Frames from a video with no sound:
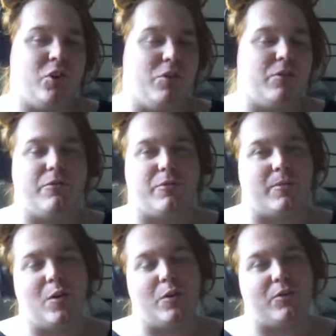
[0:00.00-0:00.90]
from
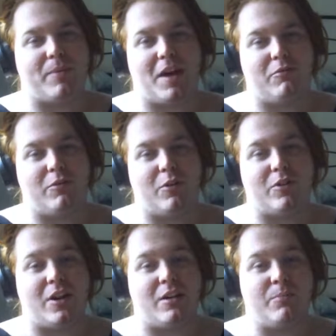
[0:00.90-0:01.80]
Conker's Bad Fur
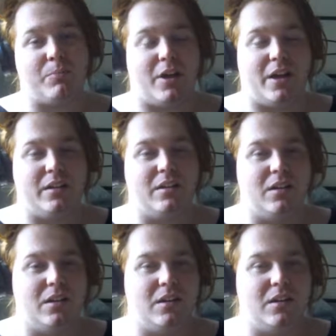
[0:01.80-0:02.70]
Day, but
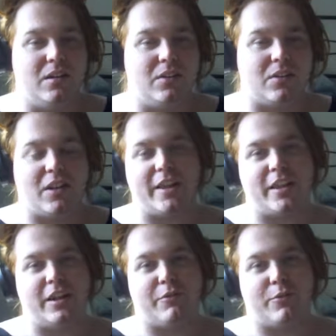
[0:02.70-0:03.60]
slightly different.